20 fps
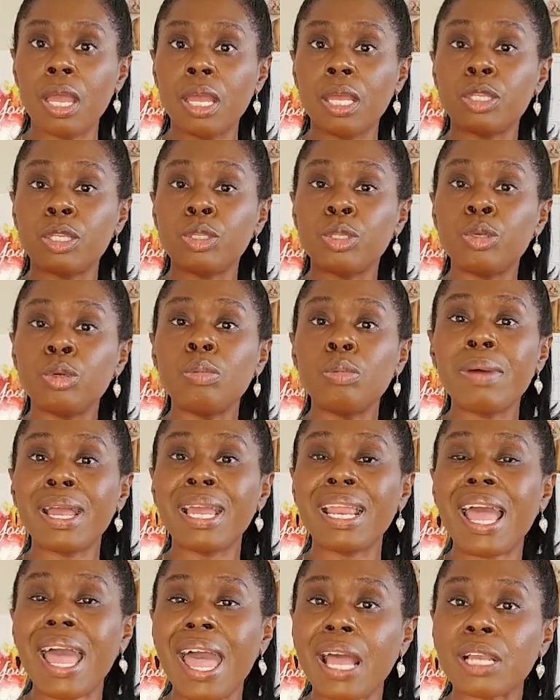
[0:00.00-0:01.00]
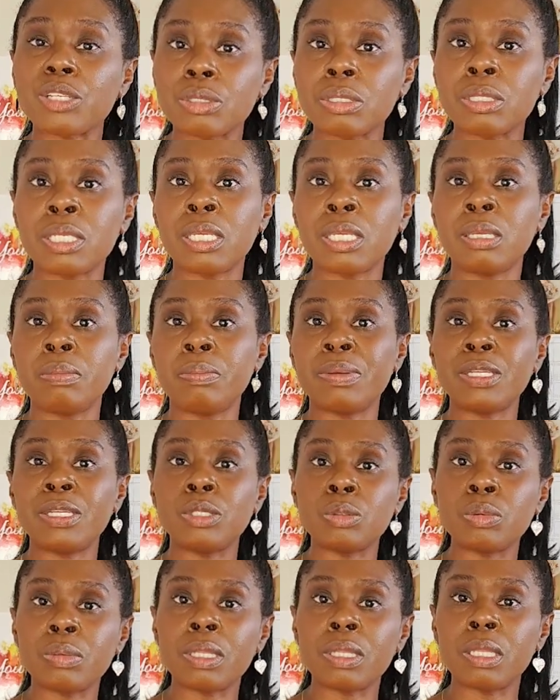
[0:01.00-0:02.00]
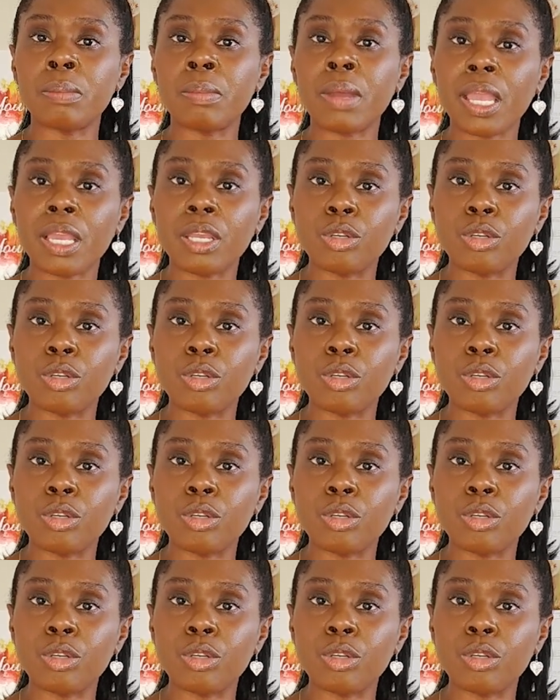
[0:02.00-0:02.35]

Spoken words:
you might actually be doing them a